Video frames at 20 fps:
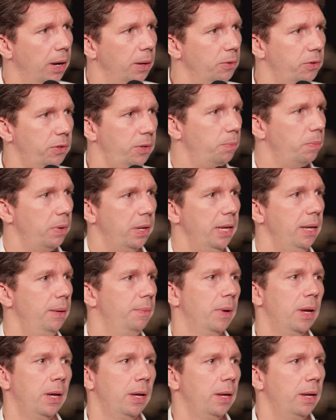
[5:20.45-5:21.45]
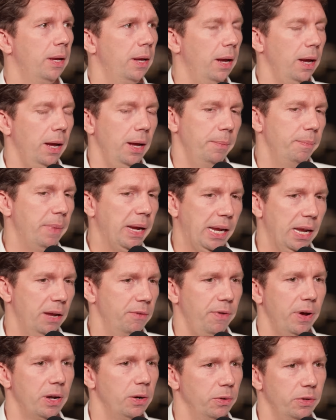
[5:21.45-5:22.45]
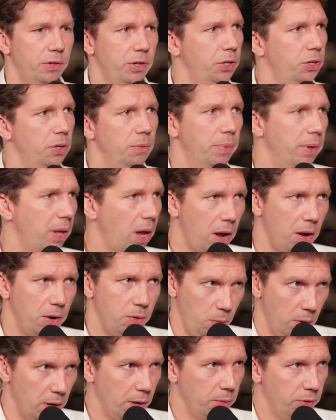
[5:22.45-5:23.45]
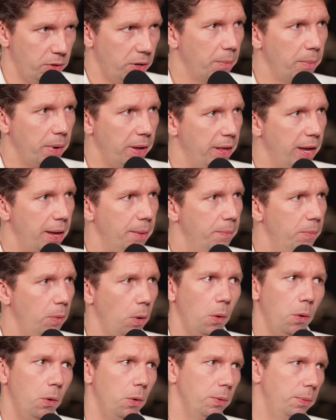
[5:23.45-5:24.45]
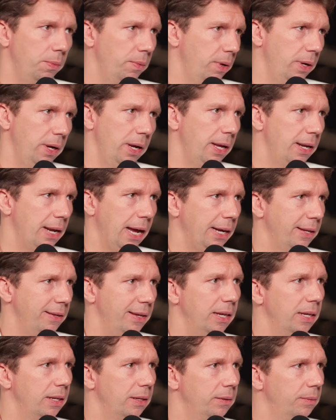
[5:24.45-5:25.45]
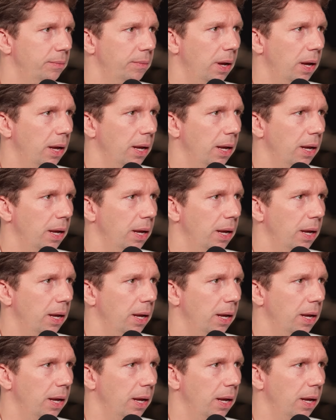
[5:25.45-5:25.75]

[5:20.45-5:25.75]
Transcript: I was simply making a final decision, but the hard work was done by them or enacting